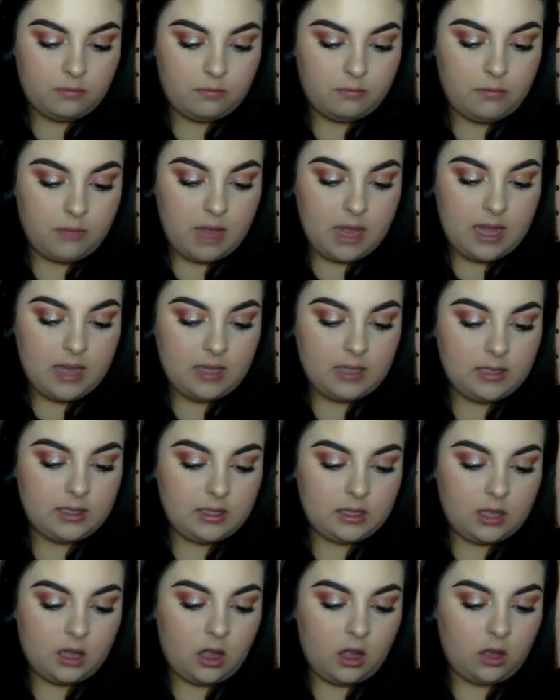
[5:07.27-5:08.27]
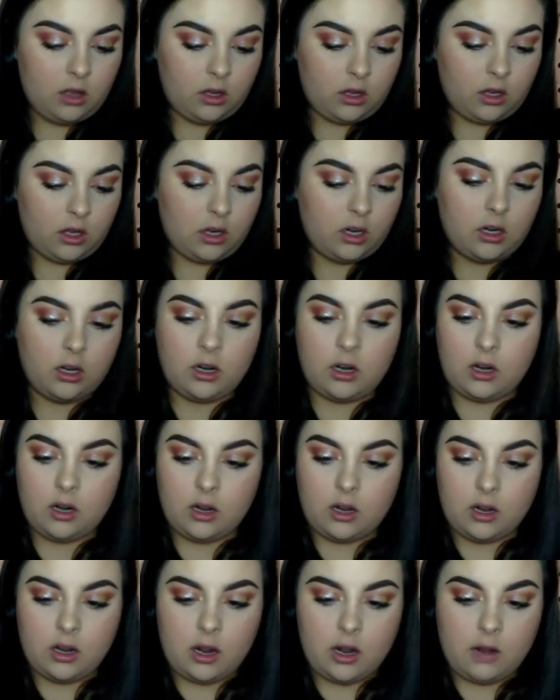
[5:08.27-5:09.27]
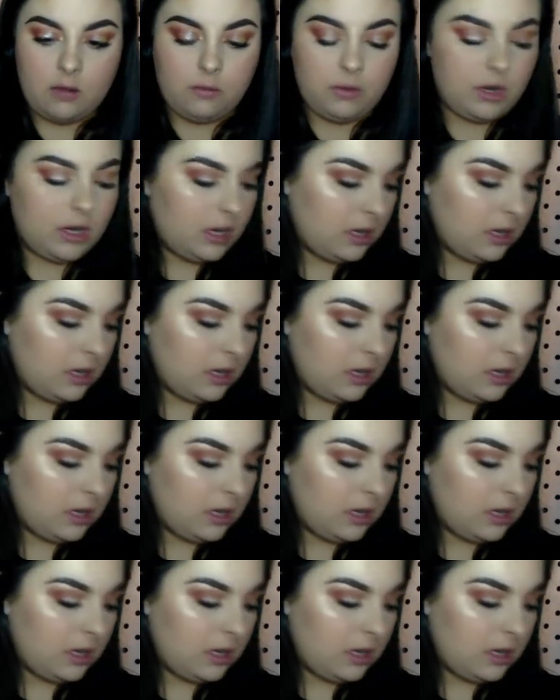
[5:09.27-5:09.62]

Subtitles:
base color, I went